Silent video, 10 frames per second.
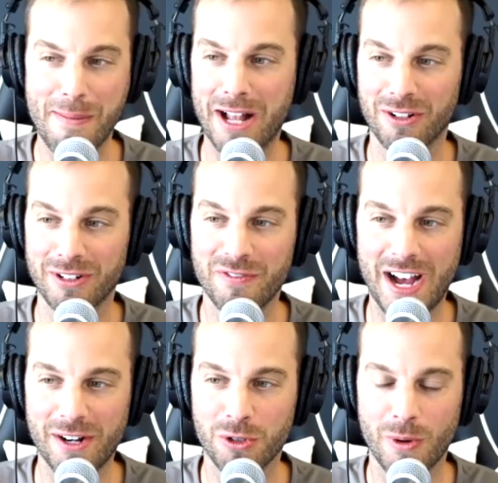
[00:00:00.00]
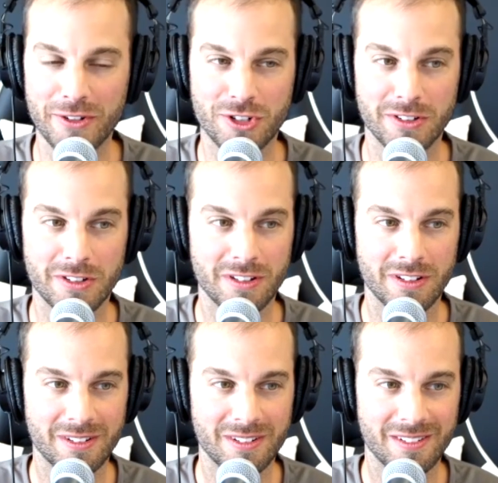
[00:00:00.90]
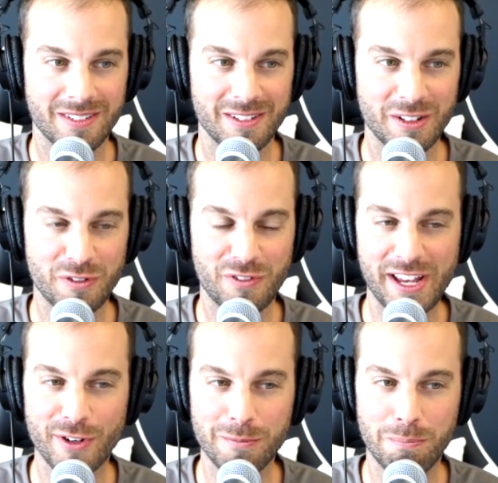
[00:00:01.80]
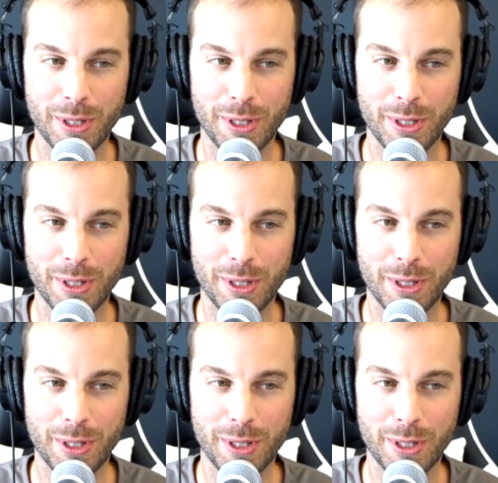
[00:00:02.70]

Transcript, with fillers: Mallory, final questions. Favorite